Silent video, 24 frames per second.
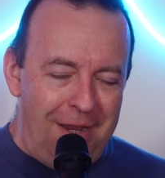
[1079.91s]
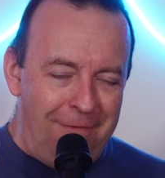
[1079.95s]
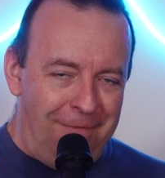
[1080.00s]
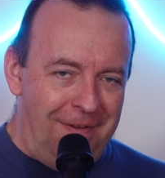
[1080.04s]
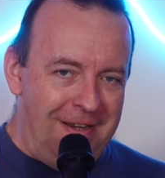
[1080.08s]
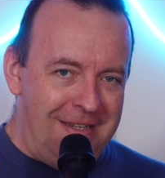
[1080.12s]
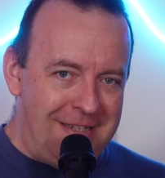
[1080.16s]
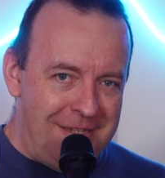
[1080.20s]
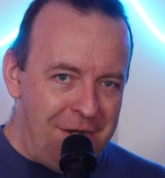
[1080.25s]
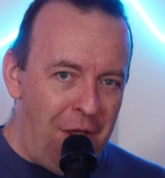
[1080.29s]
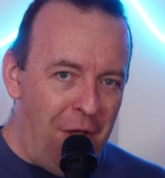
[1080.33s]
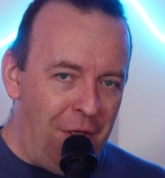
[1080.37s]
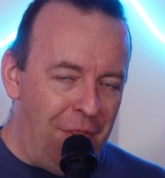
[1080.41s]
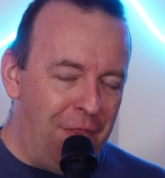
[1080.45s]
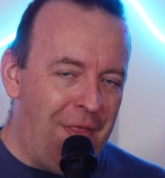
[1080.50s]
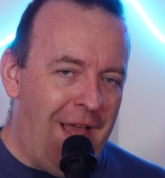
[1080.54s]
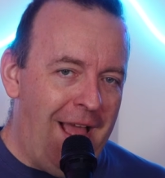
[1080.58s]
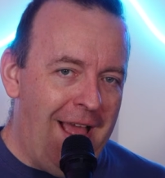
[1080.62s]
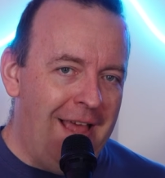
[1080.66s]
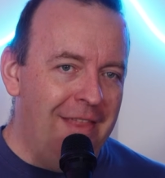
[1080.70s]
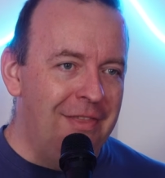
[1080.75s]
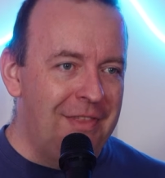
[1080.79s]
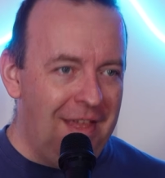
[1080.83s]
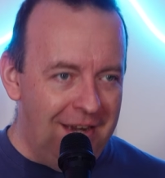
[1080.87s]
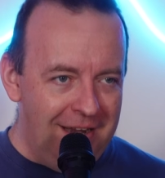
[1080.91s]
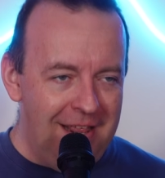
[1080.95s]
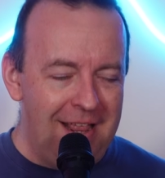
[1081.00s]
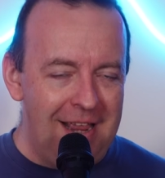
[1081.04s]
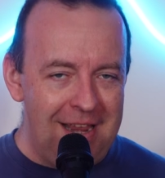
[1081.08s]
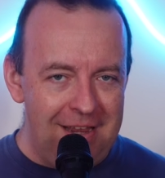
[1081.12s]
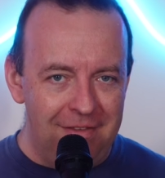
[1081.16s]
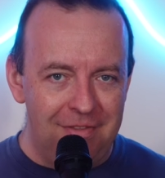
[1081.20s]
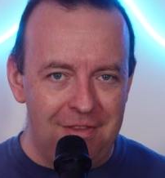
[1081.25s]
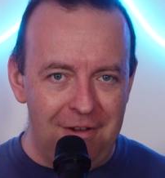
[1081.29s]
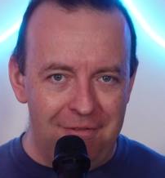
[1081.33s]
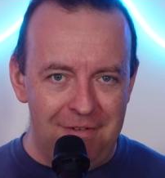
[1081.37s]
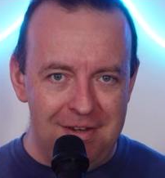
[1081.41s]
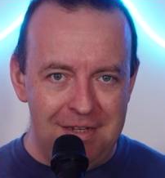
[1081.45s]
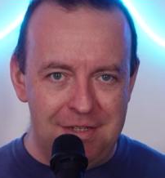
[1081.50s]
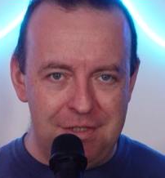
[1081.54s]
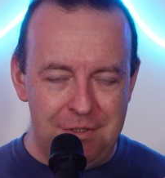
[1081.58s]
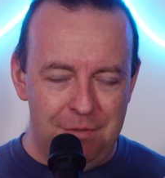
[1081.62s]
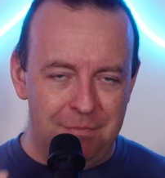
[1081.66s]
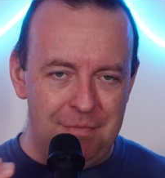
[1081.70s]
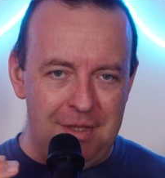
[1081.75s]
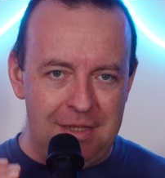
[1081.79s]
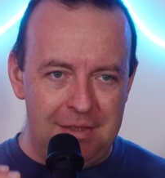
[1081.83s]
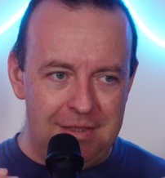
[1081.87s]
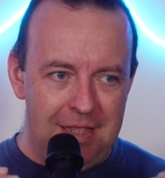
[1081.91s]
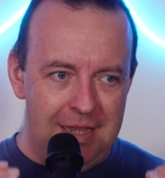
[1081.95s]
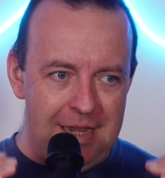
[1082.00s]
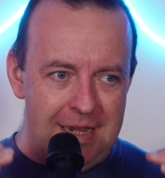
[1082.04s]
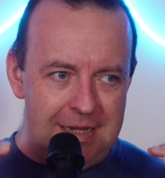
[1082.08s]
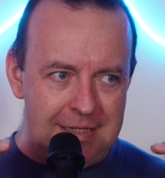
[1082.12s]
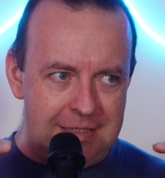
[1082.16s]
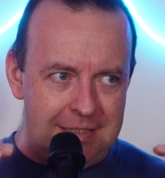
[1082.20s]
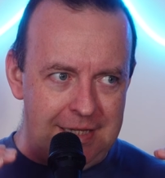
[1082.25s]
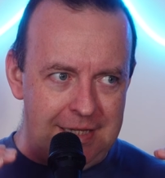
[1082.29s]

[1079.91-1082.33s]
if it's not that, then there is something that is